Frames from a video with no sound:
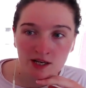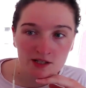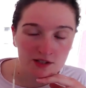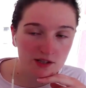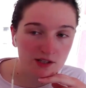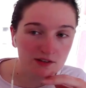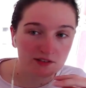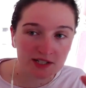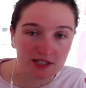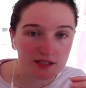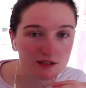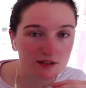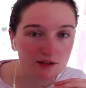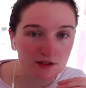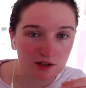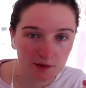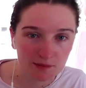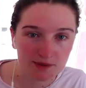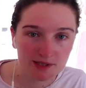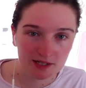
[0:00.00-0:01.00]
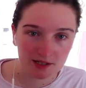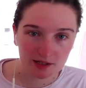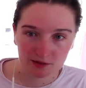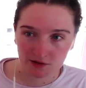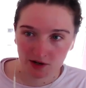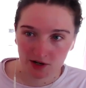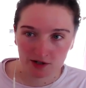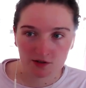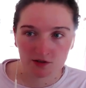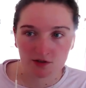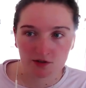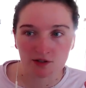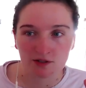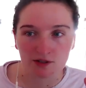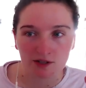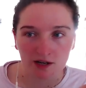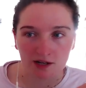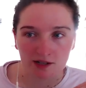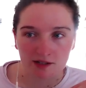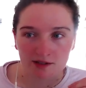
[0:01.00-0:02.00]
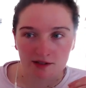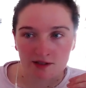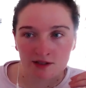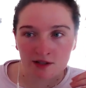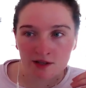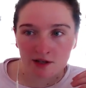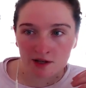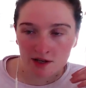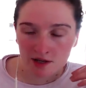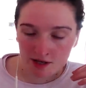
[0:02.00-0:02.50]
So there is no particular rush. And